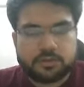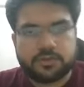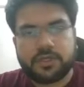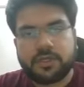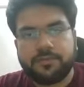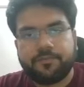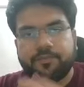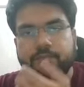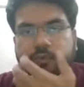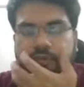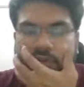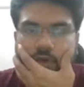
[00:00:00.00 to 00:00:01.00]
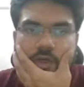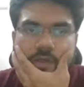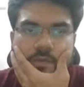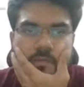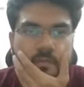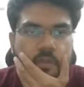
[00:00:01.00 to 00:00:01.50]
So yeah, moving on.
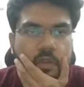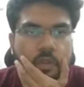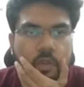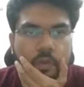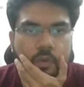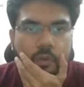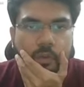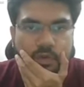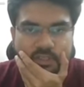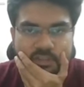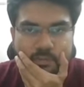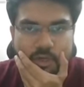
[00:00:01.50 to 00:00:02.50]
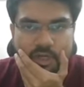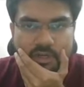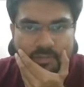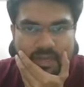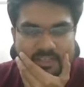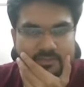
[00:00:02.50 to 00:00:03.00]
What is
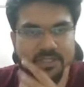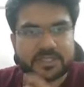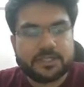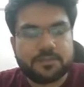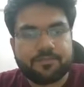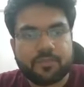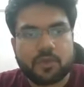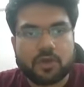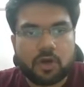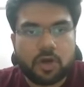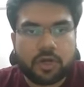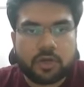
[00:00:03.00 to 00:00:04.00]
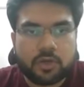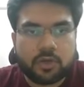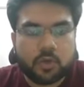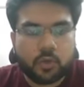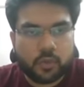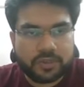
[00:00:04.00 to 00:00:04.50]
product management, or
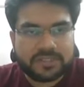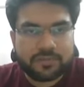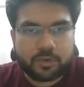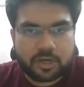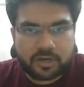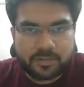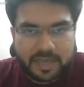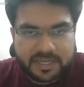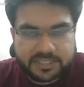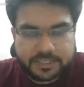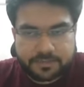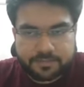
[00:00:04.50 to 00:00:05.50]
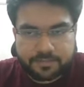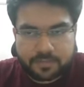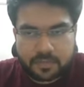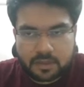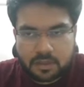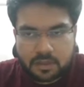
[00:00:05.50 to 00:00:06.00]
who is a product manager?
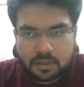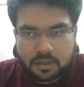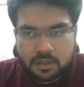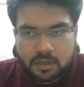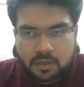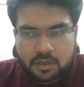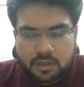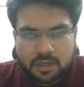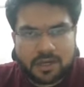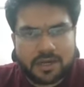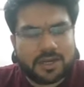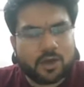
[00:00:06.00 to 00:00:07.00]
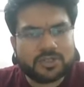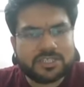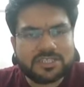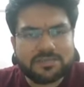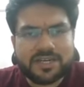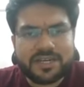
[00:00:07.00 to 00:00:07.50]
Now
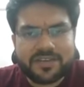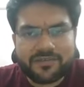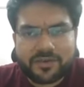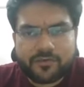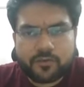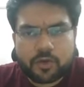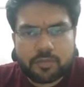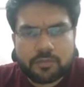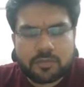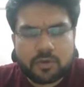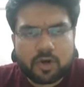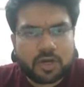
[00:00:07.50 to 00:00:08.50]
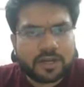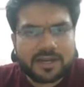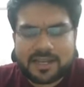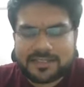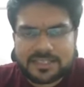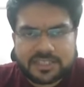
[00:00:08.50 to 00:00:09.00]
this might differ from
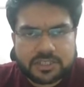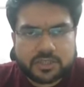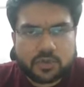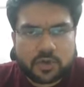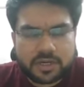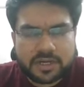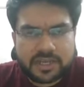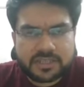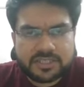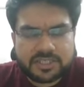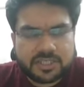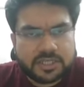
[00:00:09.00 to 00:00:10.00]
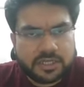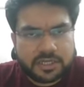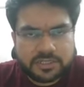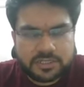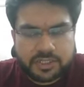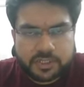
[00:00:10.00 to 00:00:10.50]
organization to organization,
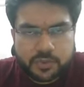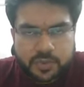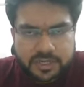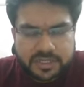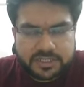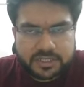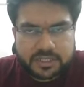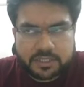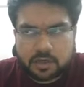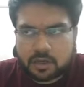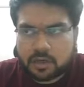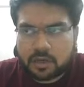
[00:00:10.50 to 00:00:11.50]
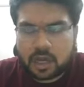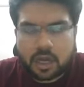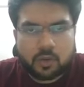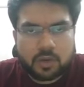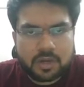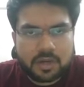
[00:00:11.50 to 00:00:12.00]
industry to industry, or
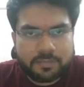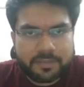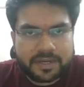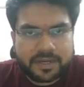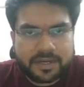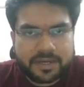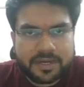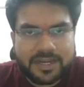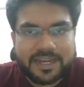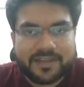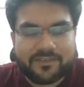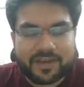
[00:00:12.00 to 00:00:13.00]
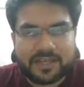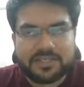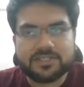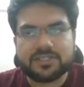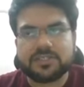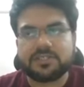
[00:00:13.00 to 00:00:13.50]
how a company
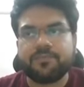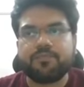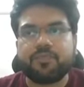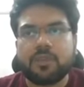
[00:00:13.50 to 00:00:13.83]
defines